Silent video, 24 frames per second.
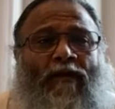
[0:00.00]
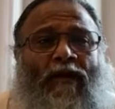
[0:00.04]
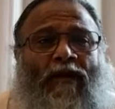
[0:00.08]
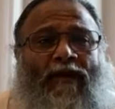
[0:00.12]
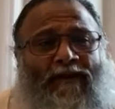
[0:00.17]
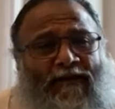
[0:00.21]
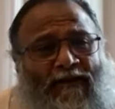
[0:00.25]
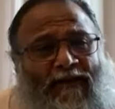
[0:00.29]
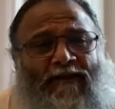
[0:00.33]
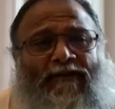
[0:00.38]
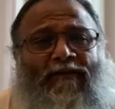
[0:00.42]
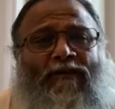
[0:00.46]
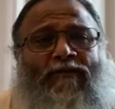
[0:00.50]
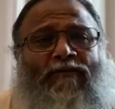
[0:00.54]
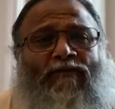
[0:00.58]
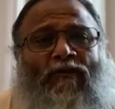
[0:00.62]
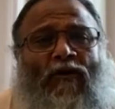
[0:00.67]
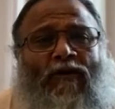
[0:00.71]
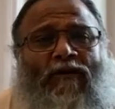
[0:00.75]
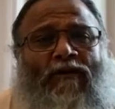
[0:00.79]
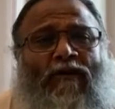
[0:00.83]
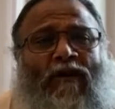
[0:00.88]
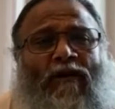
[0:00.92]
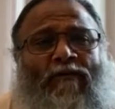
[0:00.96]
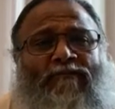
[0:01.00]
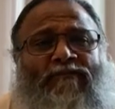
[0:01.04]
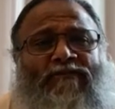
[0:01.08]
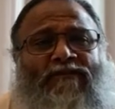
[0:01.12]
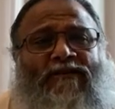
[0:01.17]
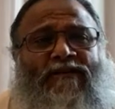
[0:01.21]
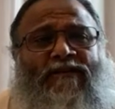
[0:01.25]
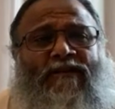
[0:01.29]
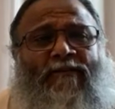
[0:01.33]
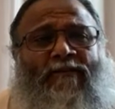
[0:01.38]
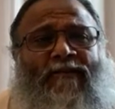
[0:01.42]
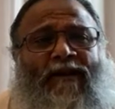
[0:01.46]
Any other thought comes
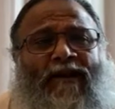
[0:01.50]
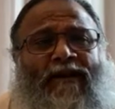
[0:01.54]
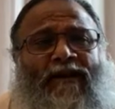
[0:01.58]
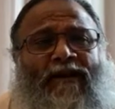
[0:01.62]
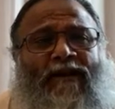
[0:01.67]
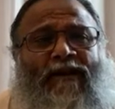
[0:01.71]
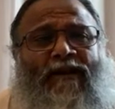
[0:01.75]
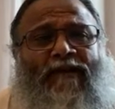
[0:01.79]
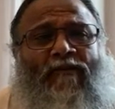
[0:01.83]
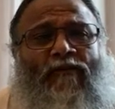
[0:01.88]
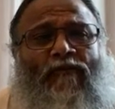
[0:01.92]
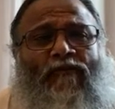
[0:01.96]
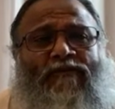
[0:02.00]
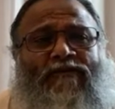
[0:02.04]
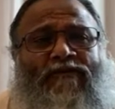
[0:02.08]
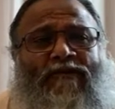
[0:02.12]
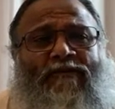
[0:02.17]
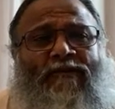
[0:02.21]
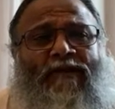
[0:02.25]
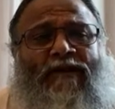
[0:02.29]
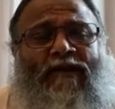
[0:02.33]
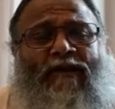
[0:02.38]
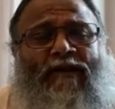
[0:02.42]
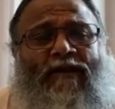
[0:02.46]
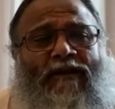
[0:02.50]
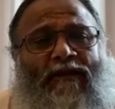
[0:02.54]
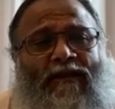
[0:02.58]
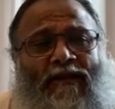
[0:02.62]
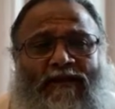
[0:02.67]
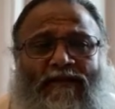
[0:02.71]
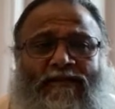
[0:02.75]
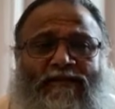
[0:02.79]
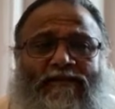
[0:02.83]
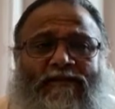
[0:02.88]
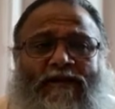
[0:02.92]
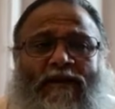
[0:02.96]
in the mind and goes away?
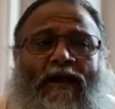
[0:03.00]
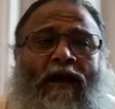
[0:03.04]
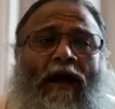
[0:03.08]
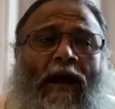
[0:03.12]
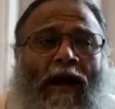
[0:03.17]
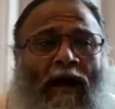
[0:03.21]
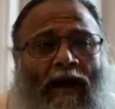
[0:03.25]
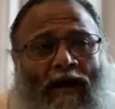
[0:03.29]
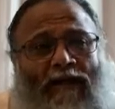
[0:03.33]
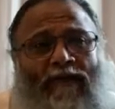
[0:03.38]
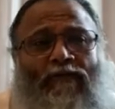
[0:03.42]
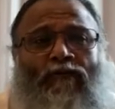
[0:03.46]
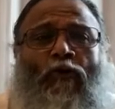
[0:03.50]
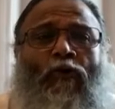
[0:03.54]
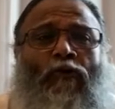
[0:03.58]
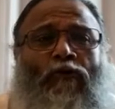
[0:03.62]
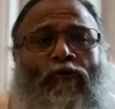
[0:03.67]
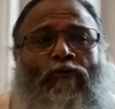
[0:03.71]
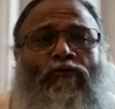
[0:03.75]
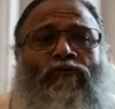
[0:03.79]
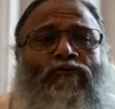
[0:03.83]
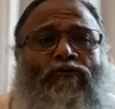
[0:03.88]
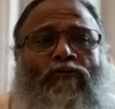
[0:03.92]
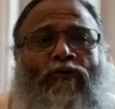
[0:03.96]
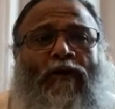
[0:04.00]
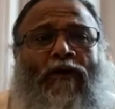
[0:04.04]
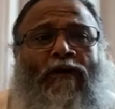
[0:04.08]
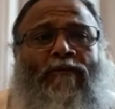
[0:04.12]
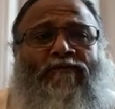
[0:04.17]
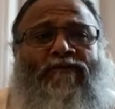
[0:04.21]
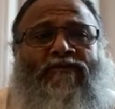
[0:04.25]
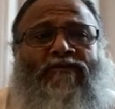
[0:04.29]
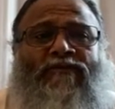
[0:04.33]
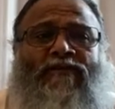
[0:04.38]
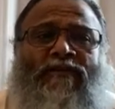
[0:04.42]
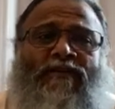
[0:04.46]
Yes. I thought also
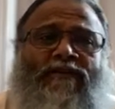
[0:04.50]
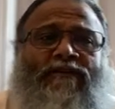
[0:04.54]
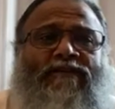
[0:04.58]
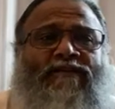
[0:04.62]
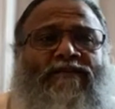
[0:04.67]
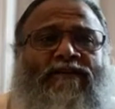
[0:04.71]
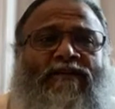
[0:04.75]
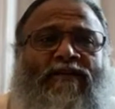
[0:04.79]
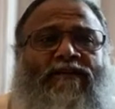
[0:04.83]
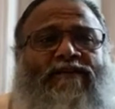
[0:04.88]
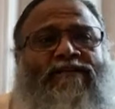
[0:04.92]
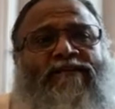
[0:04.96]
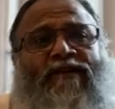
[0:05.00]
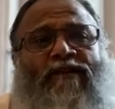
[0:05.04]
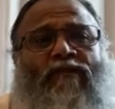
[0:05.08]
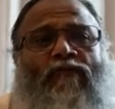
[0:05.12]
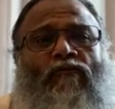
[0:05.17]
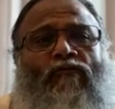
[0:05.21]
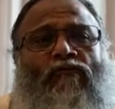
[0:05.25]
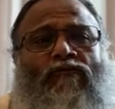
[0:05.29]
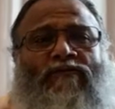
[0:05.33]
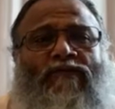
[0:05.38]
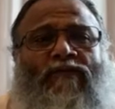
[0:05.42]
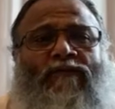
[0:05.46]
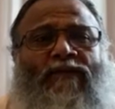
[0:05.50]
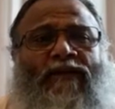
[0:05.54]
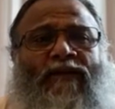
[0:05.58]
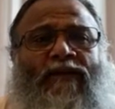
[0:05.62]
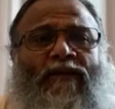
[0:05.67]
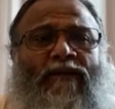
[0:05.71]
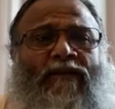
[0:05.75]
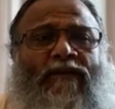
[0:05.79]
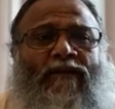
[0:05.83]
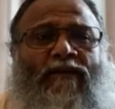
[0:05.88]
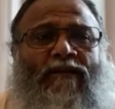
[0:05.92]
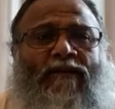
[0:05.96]
comes, it stays and goes
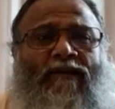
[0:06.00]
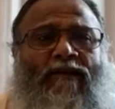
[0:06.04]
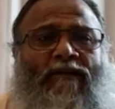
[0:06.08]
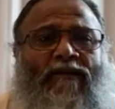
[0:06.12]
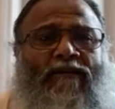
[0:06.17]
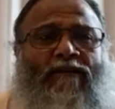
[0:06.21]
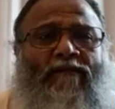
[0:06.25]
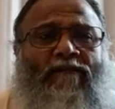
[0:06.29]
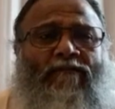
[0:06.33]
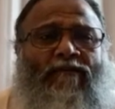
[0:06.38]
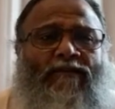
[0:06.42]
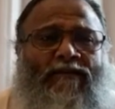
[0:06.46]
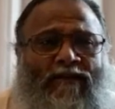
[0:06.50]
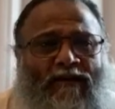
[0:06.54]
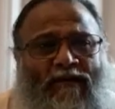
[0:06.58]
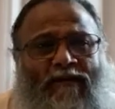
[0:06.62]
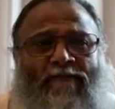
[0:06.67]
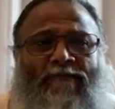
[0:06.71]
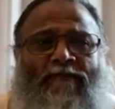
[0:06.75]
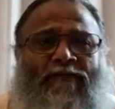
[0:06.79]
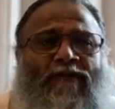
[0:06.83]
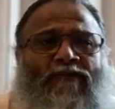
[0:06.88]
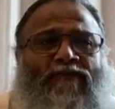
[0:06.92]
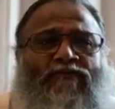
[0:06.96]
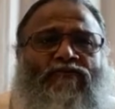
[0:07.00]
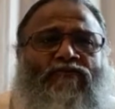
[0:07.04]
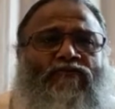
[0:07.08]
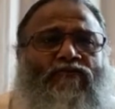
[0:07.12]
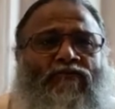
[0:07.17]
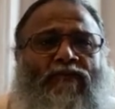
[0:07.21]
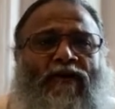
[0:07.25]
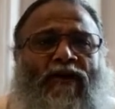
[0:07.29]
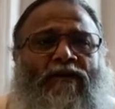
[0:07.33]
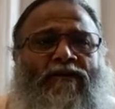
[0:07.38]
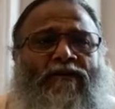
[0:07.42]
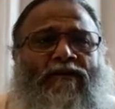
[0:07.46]
away with reference
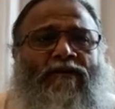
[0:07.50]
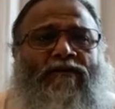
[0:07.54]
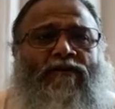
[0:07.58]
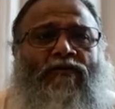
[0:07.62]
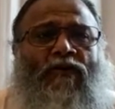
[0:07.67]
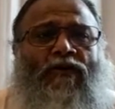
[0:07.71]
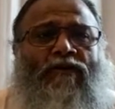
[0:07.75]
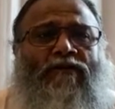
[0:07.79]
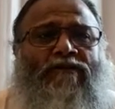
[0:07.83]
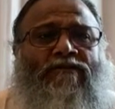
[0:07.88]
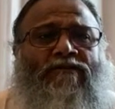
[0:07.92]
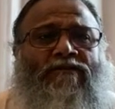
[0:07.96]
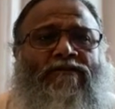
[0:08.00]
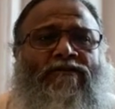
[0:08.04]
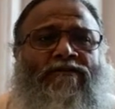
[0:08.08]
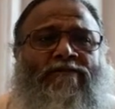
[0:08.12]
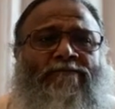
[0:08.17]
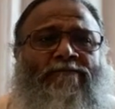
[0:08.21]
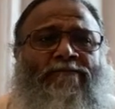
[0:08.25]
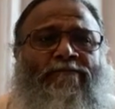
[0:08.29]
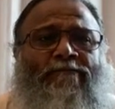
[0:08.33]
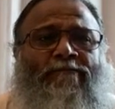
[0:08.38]
to the other thoughts.